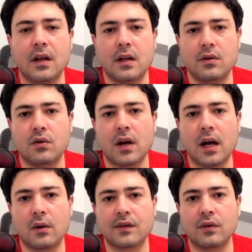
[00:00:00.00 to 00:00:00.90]
in your
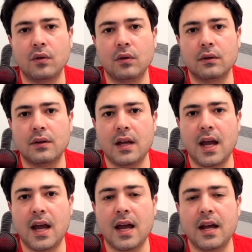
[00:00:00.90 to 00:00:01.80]
household
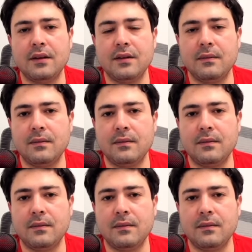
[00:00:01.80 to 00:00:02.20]
and